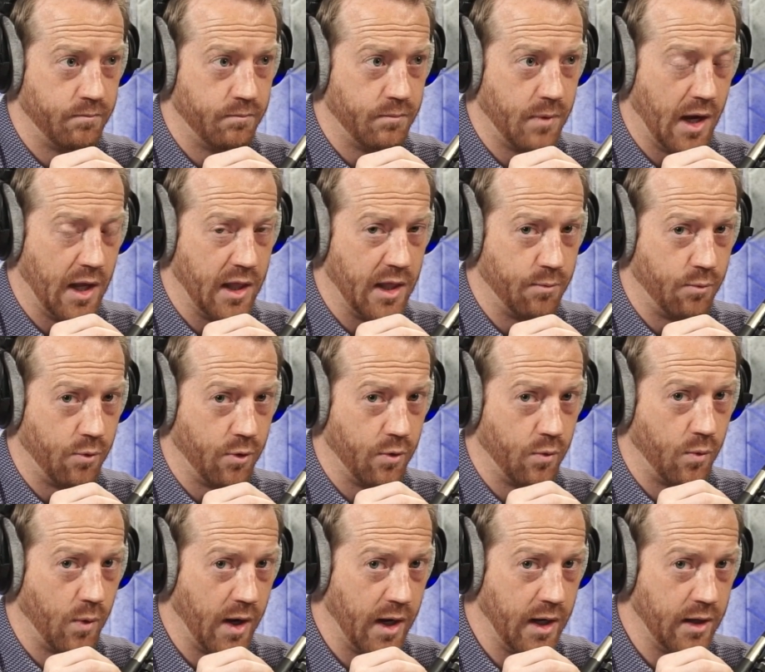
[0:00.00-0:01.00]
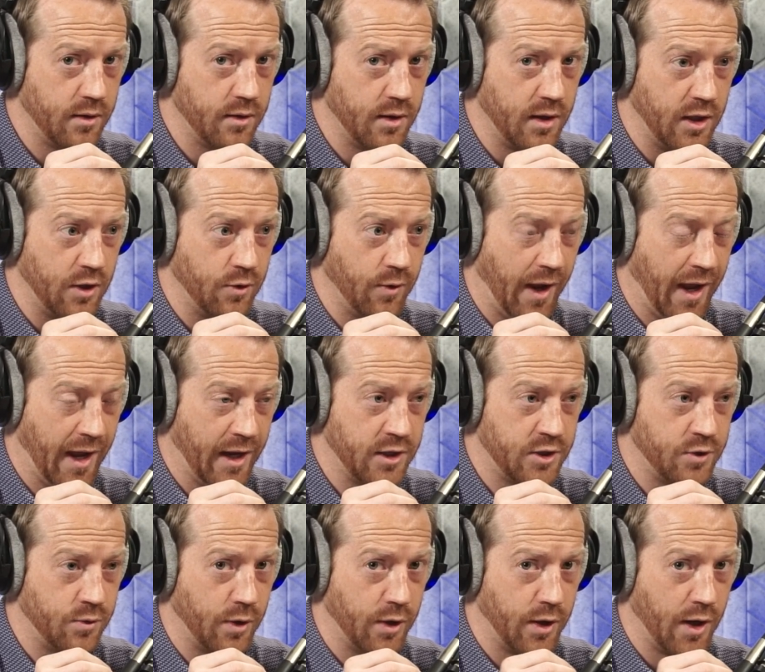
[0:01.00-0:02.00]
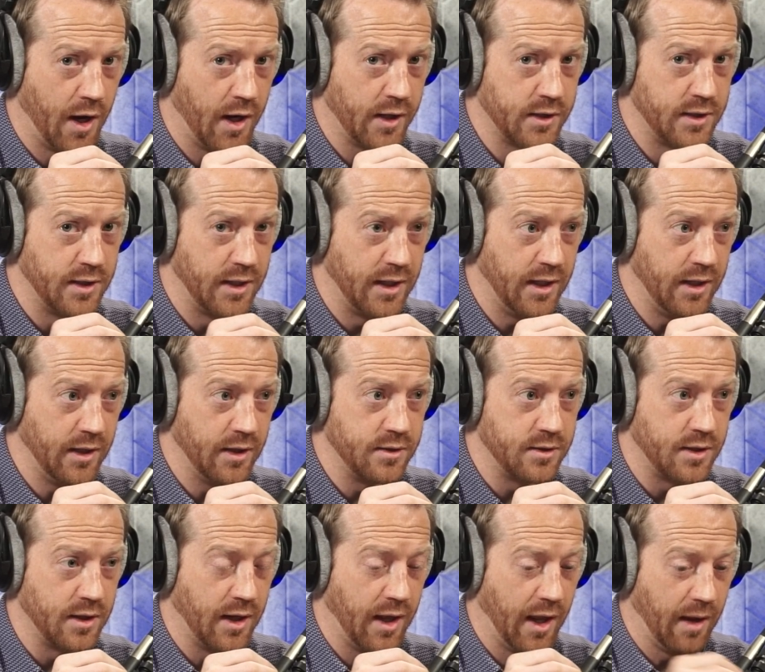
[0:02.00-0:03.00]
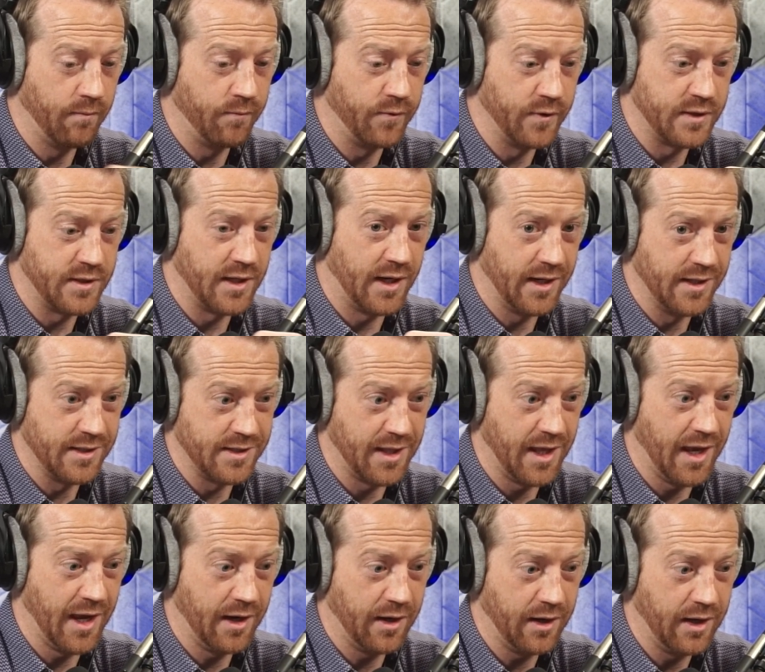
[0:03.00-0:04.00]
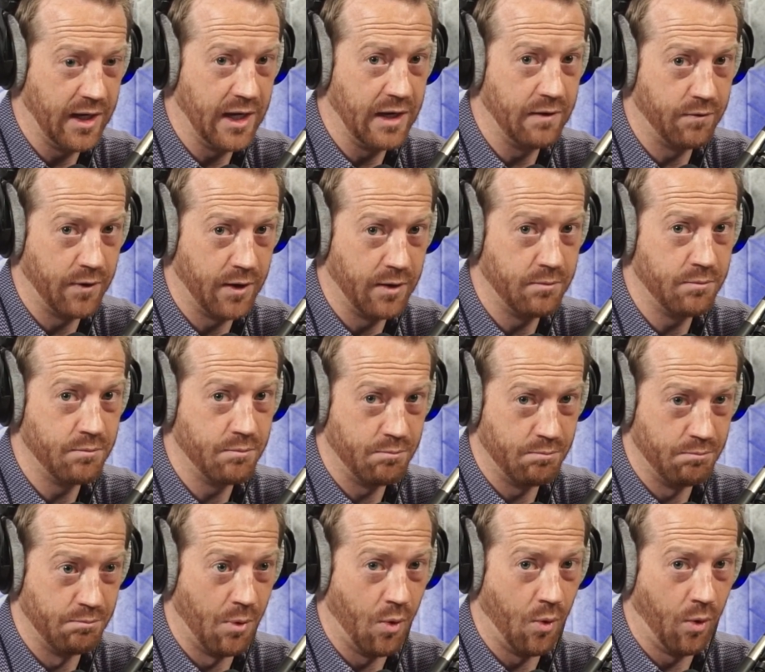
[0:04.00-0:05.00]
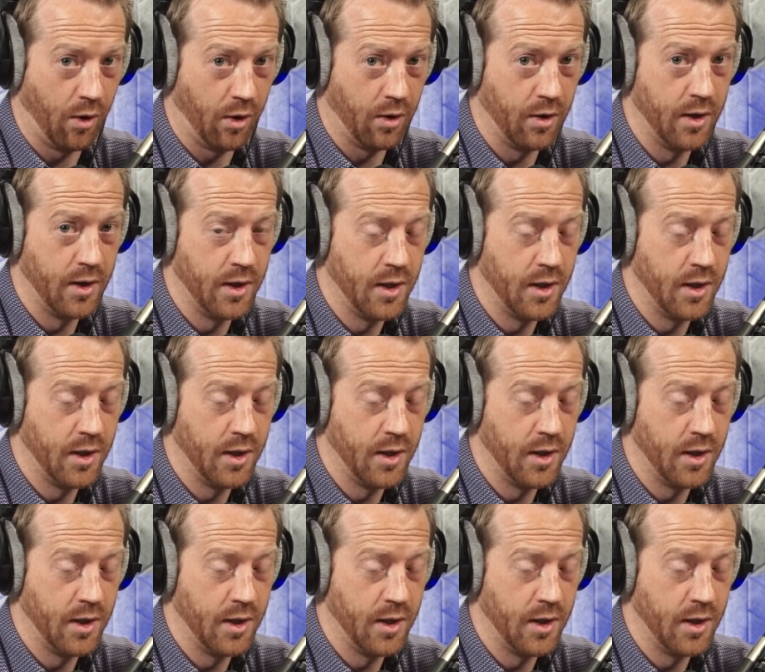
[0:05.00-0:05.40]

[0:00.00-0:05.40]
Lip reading: And the more weight that you add to a knocked knee, it's going to emphasize that even more.